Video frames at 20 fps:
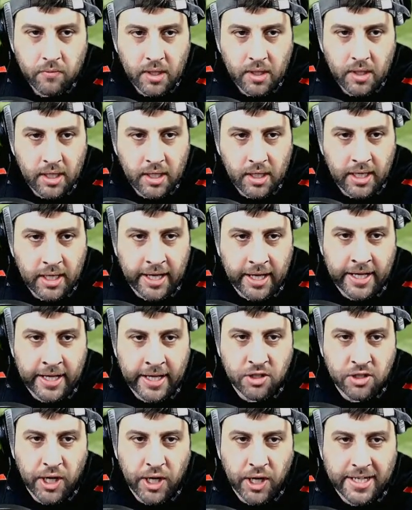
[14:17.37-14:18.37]
and then
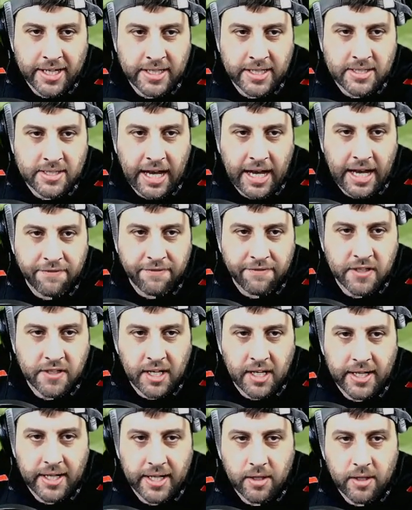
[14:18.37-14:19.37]
dragged in to have to clear
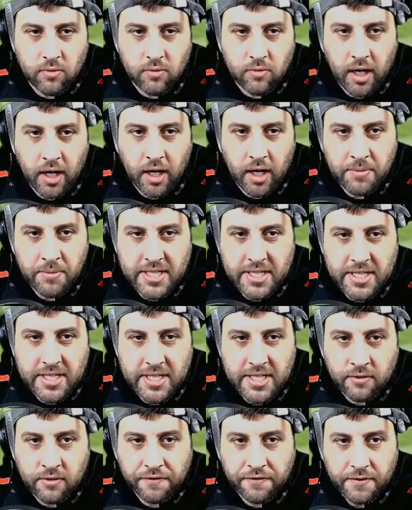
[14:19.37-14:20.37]
the ruck himself.